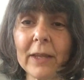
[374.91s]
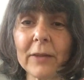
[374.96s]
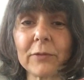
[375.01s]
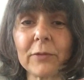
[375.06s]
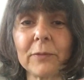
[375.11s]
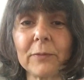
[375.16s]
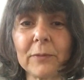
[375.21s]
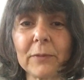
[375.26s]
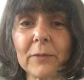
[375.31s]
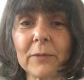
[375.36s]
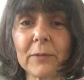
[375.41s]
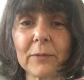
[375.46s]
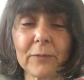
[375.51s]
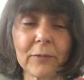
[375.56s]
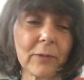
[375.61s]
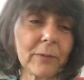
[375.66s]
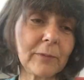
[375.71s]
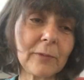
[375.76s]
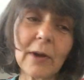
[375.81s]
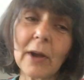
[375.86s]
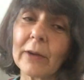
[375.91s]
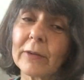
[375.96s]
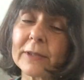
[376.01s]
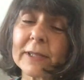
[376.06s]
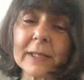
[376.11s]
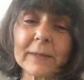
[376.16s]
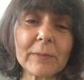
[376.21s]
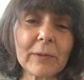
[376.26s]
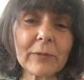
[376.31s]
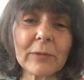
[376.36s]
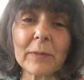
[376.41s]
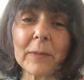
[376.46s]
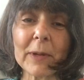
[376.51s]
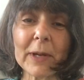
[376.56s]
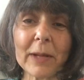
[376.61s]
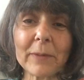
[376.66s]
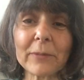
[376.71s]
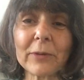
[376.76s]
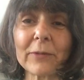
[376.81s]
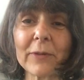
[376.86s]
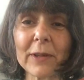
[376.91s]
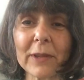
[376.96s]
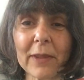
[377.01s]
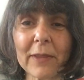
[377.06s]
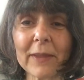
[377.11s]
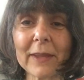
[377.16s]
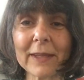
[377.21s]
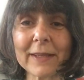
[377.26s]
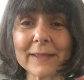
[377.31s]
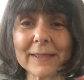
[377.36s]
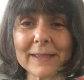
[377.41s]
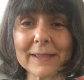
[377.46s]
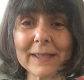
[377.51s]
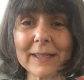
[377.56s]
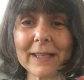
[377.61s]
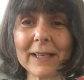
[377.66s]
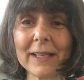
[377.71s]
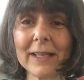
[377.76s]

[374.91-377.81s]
from, from viruses, but from a number of other things.